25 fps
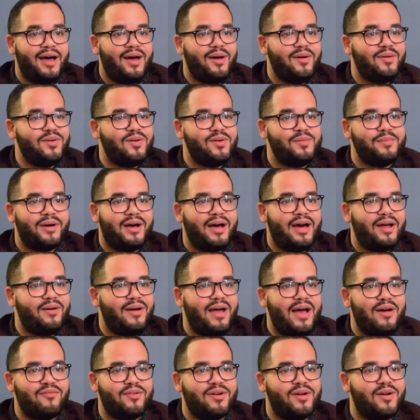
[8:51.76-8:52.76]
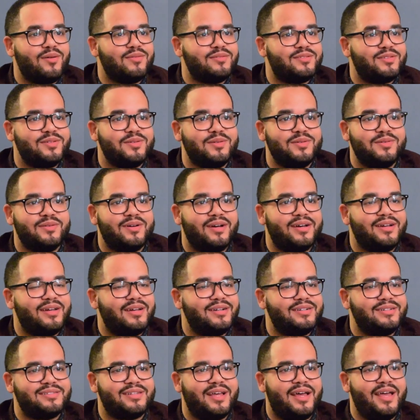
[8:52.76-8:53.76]
I don't know. I don't have a go-to.
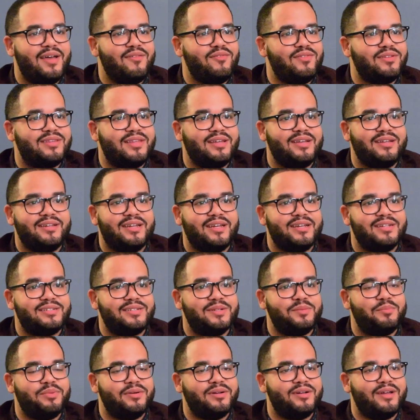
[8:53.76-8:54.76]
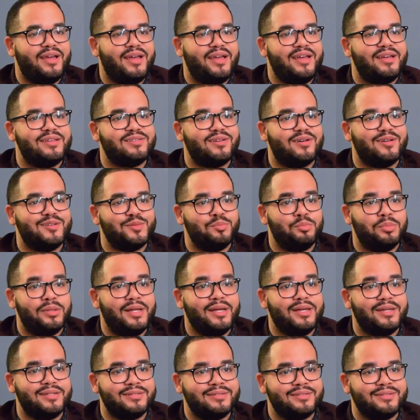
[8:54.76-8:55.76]
I just everything that she put her hands on is
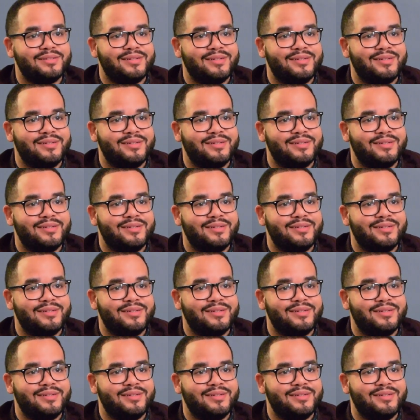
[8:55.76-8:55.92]
blessed.